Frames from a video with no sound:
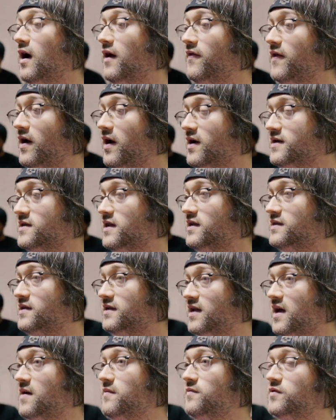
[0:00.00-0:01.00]
And then it's on
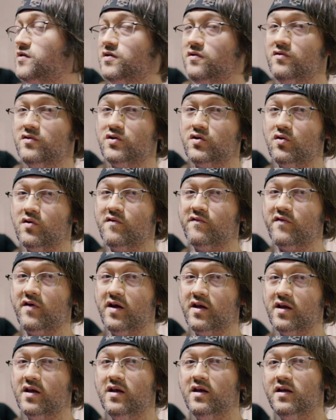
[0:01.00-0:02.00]
to them to sort of
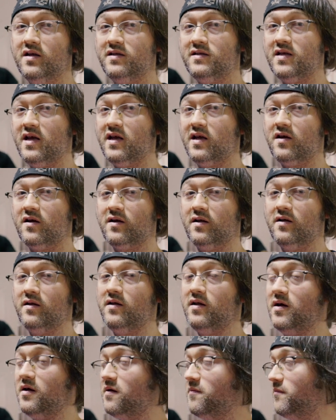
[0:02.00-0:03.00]
like take
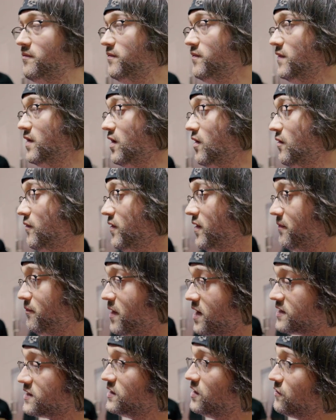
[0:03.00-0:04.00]
the you know the
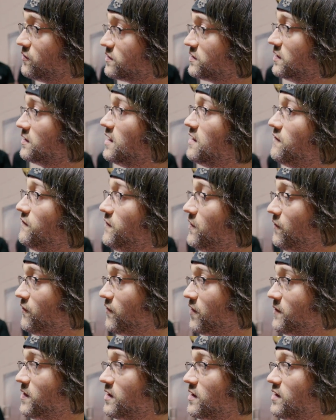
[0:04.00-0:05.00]
best notes that they feel
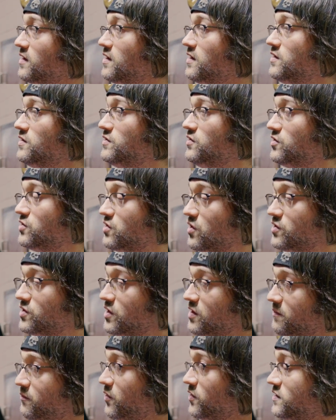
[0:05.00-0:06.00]
from it to start
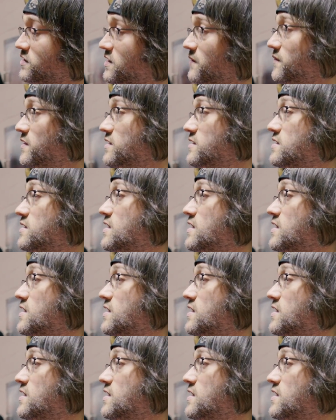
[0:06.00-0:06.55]
to put something